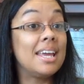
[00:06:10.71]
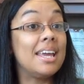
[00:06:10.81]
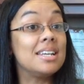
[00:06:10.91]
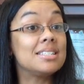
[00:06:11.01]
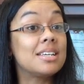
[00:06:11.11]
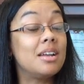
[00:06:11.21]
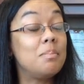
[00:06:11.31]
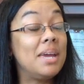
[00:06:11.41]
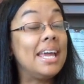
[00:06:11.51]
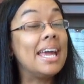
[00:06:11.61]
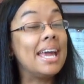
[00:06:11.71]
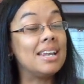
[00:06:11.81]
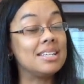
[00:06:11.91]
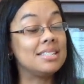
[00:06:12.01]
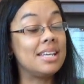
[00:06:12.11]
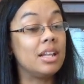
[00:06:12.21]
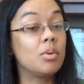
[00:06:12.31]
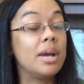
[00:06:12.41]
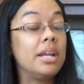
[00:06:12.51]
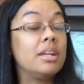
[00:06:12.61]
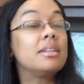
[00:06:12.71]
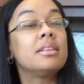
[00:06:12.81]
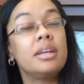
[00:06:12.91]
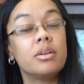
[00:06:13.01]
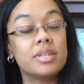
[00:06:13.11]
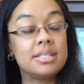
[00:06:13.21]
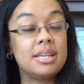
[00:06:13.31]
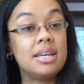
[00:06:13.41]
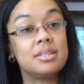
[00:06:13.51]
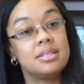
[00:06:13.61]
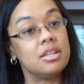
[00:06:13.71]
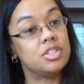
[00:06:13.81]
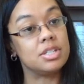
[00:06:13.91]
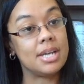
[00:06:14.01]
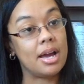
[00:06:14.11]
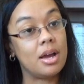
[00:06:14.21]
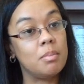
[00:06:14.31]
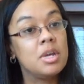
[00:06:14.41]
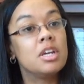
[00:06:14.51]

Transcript: and it's going to be an accelerated literacy extension time.